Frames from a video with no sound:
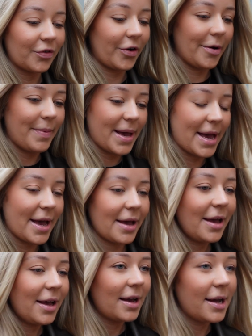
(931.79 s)
for a bit
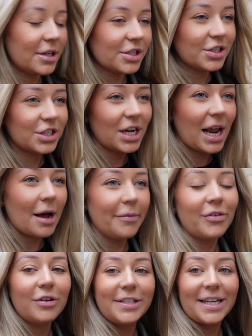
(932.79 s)
and just chill out
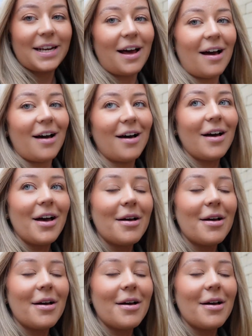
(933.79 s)
before dinner.